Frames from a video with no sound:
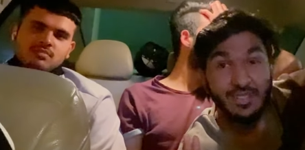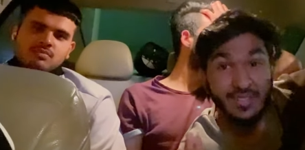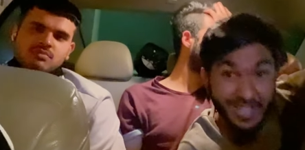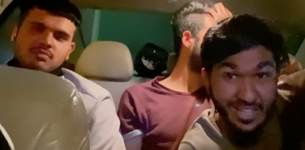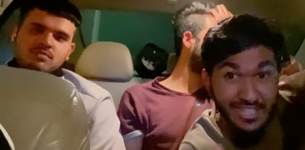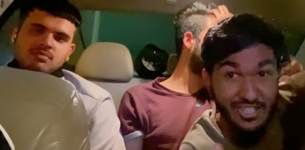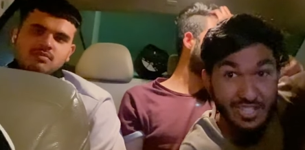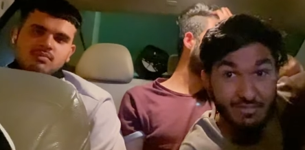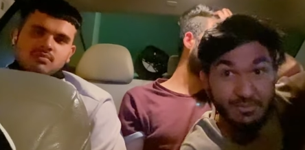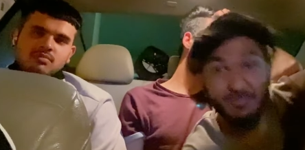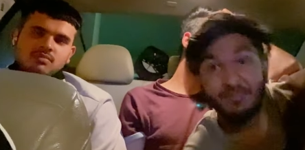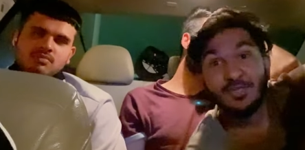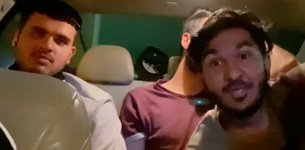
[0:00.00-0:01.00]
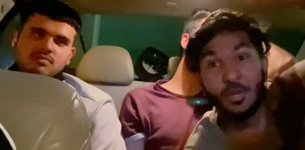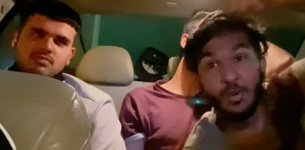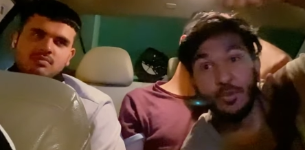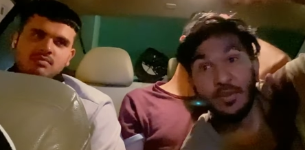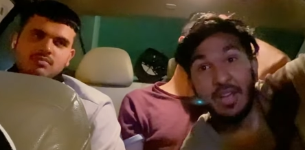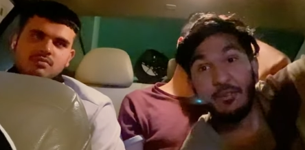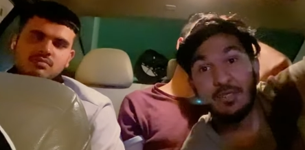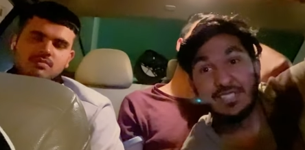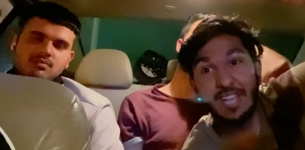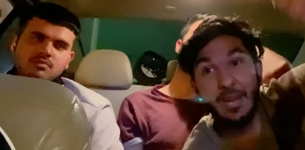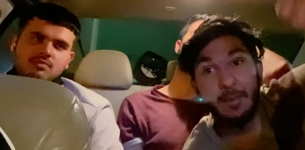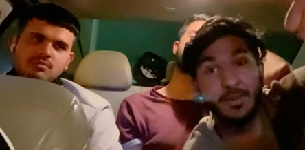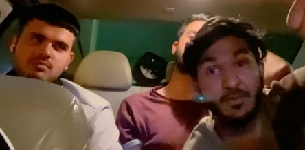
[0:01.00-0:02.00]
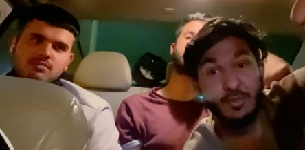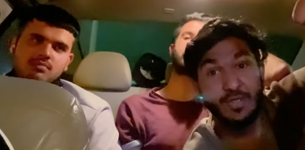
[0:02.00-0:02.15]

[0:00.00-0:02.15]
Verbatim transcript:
Speaker 1: KGF. So everyone's hyped up for